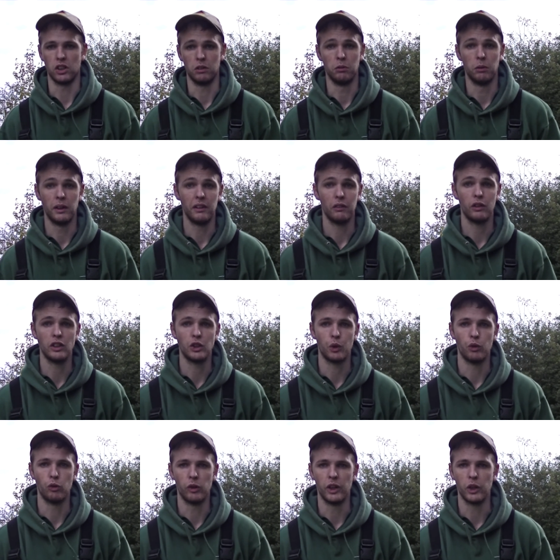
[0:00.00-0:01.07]
I moved into it
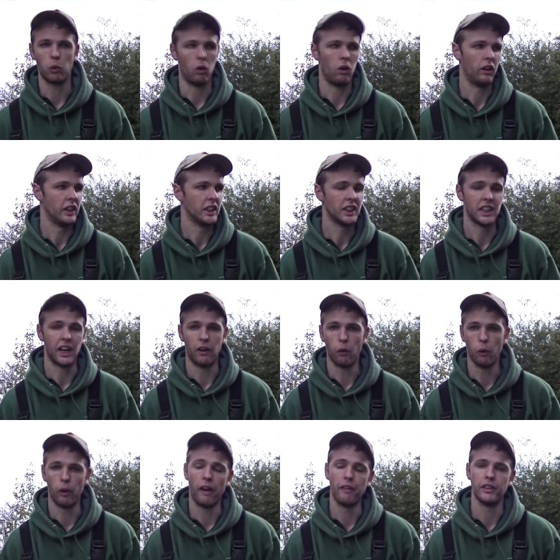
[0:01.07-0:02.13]
really quietly, set
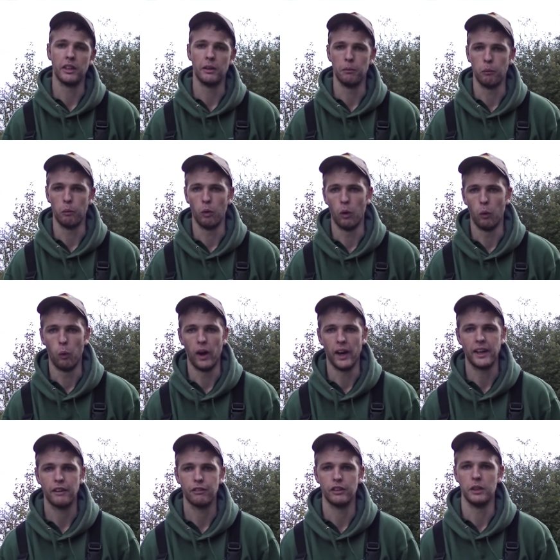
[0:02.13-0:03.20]
everything
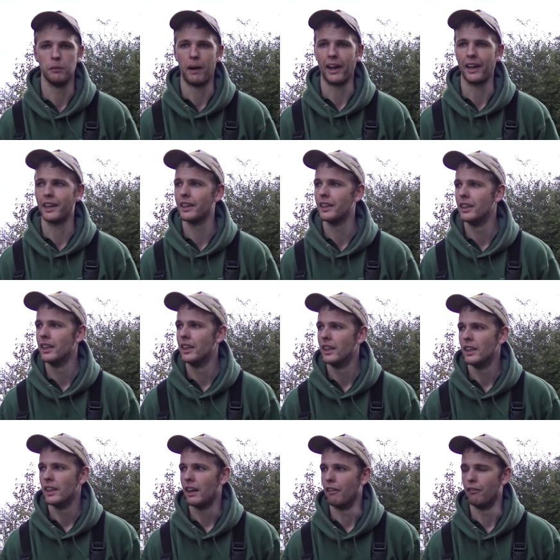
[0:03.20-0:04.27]
away from the bank,
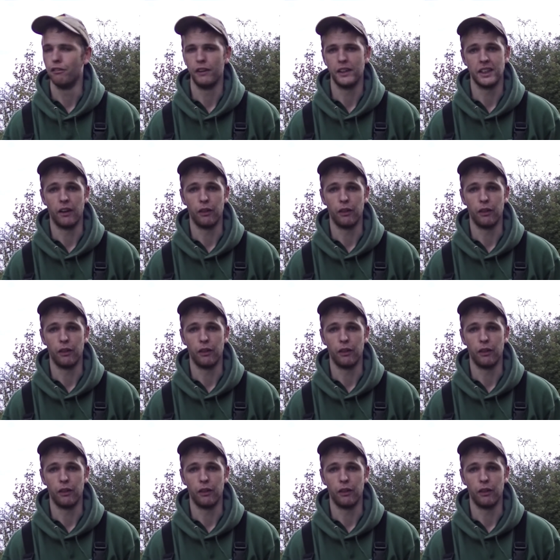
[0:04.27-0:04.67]
and flicked out